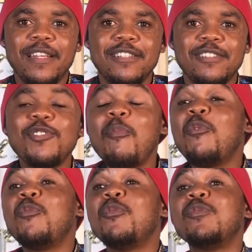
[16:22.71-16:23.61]
Some
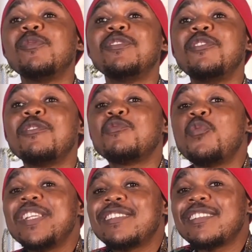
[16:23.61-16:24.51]
will just
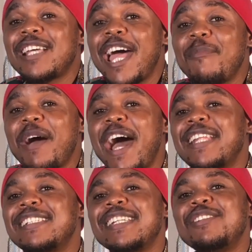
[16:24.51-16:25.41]
waste time
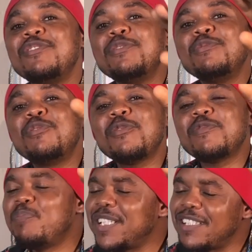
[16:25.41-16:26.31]
and you just
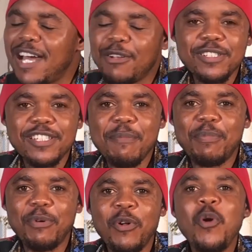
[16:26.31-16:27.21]
beat down the tempo.